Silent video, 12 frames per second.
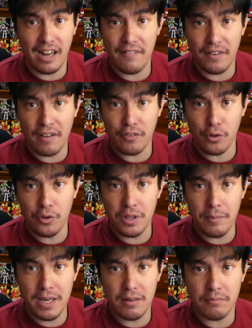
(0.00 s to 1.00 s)
I've glued
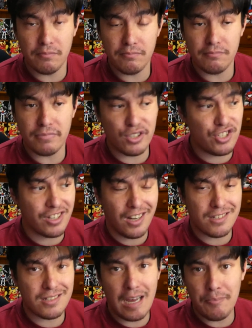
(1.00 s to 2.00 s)
them in because you
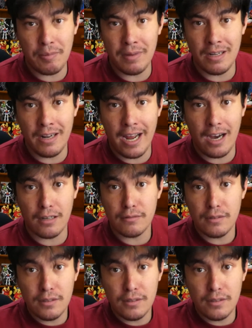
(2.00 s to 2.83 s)
can't snap them in and out.